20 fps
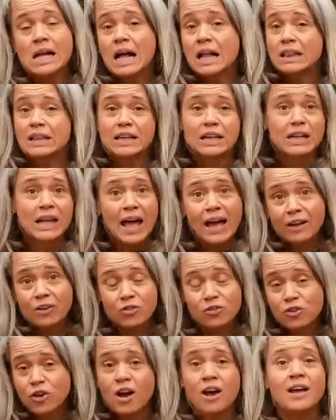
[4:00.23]
a little
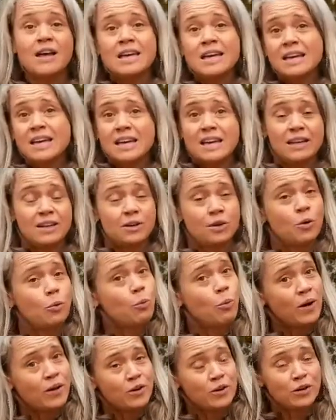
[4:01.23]
extra in
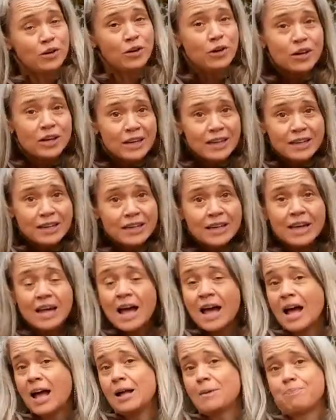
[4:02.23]
what you're cooking,
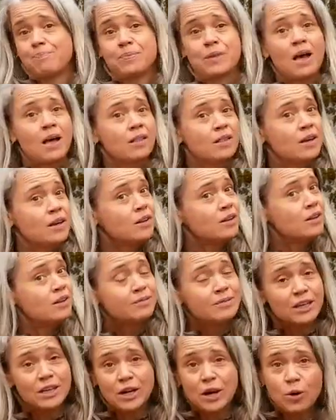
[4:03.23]
um, a little,
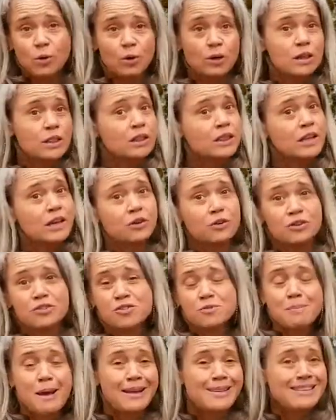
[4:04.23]
you know, licorice
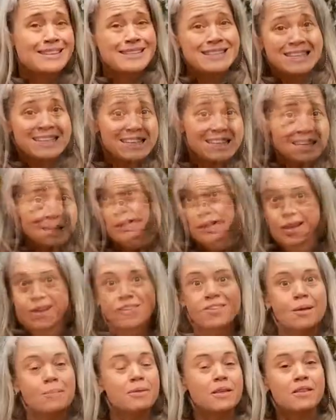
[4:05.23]
spice tea is
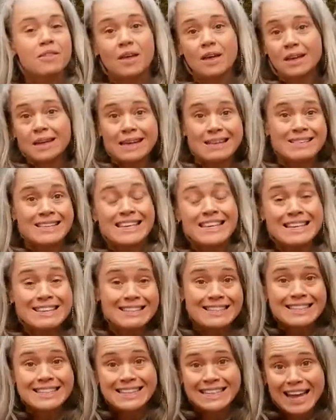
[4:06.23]
something that is
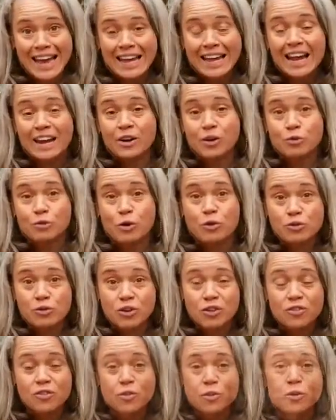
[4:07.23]
easy to get at a grocery
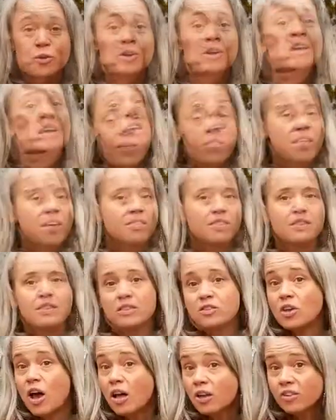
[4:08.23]
store. Then
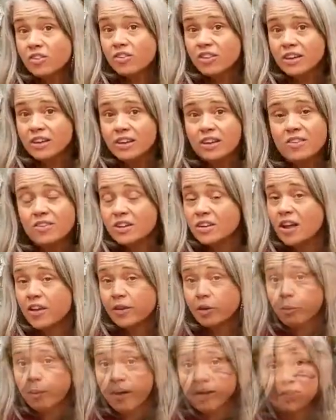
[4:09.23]
Tulsi is
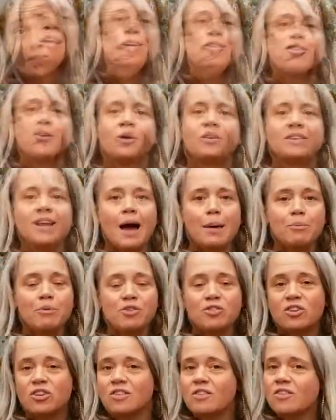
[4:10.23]
another one. So
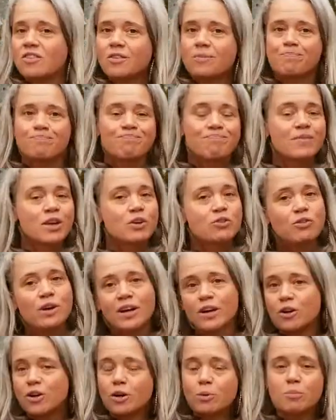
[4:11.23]
adaptogens, great
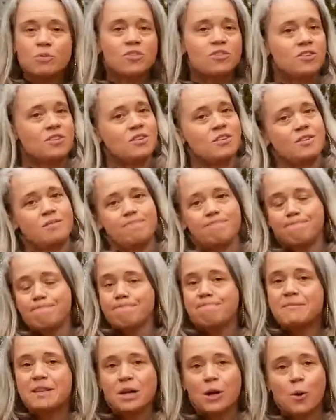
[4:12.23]
herbs to,
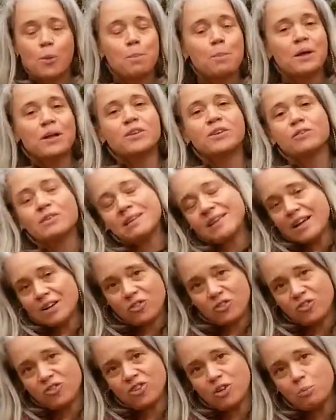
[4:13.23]
you know, build a
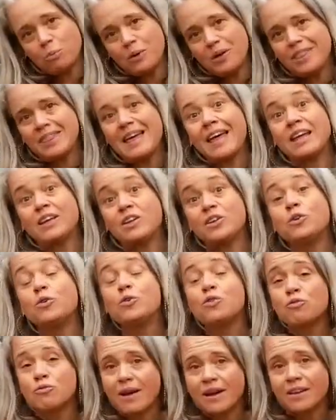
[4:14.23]
relationship with and
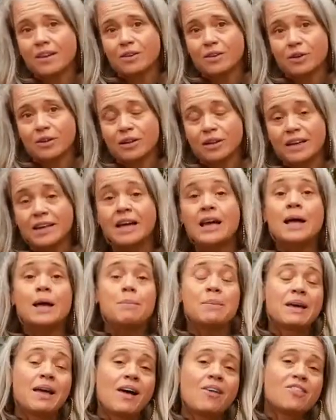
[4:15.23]
use regularly,
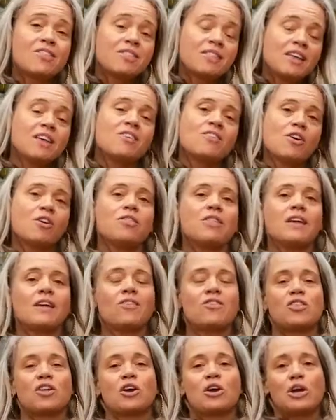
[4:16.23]
because these are
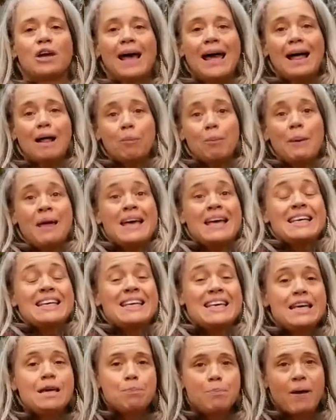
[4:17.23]
things that are going to help
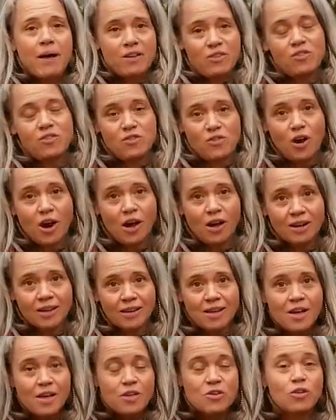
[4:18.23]
keep us strong
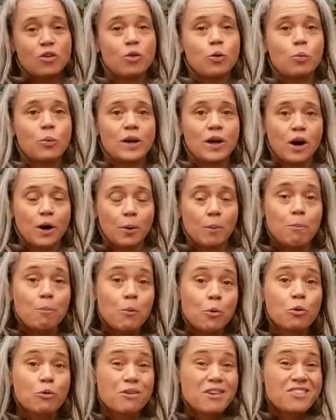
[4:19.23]
so that we are
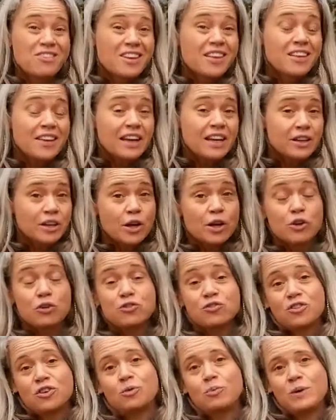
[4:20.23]
more resilient
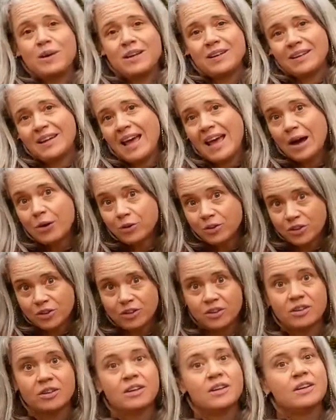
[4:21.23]
should we
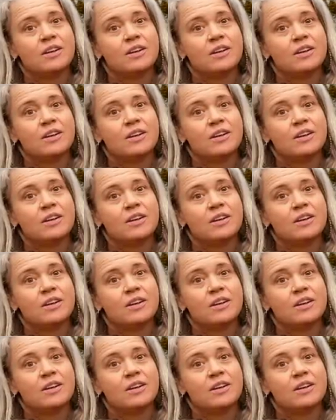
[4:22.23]
encounter